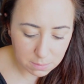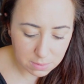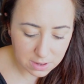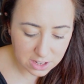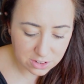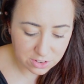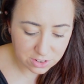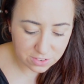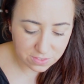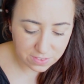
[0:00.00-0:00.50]

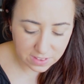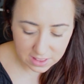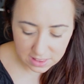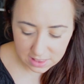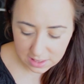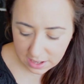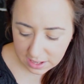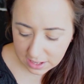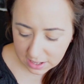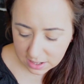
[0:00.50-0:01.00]
but I just
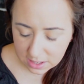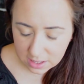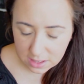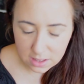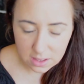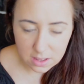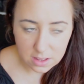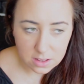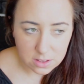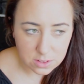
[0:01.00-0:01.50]
feel like
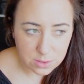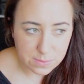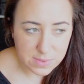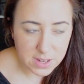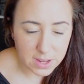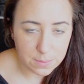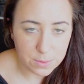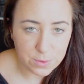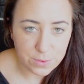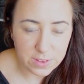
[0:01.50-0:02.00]

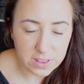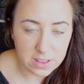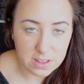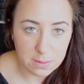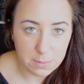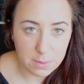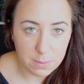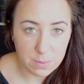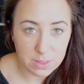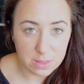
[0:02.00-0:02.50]
sometimes
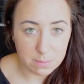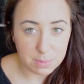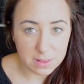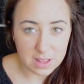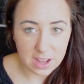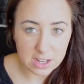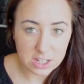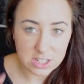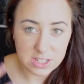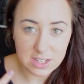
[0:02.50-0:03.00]
filling them in with a
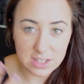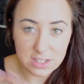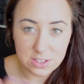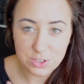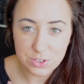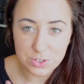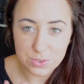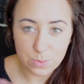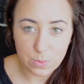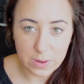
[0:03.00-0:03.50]
black shade
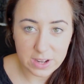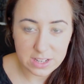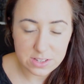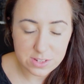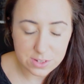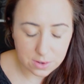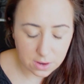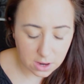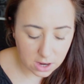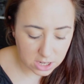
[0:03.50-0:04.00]
is just way
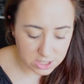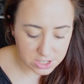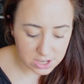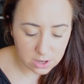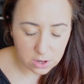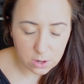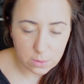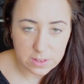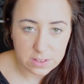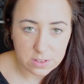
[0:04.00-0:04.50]
too harsh.
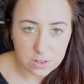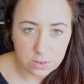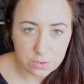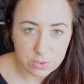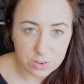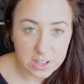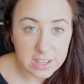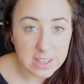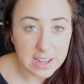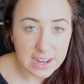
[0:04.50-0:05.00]
I always go
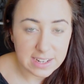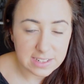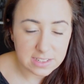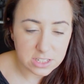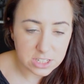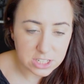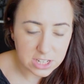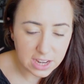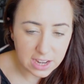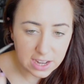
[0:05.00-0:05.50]
for a
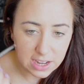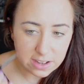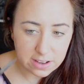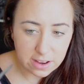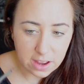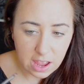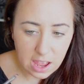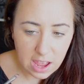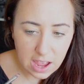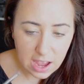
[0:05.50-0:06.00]
lighter shade.